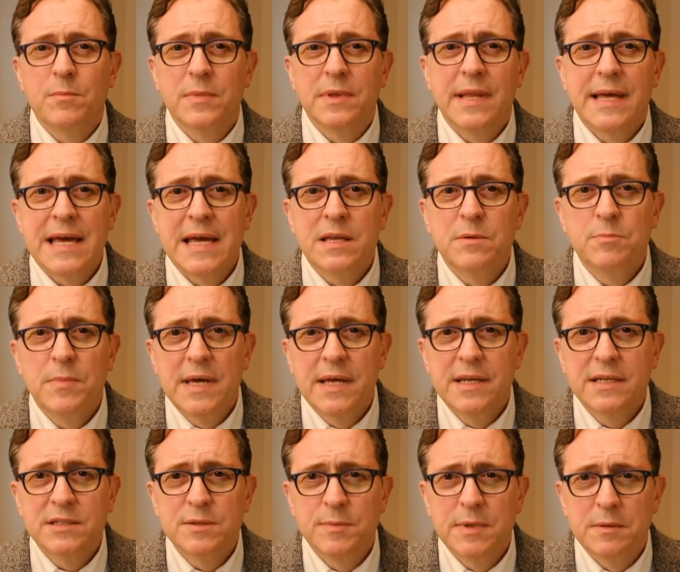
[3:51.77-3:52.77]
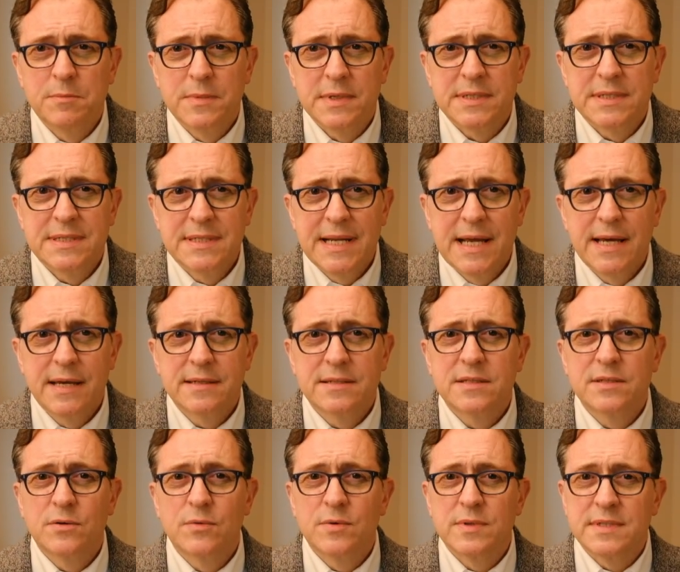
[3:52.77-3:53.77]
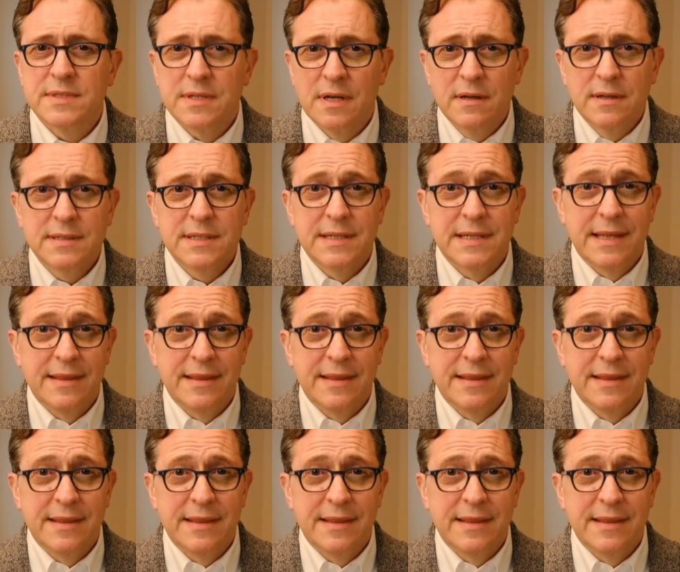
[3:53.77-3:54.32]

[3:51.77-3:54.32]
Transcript: land management mistakes that resulted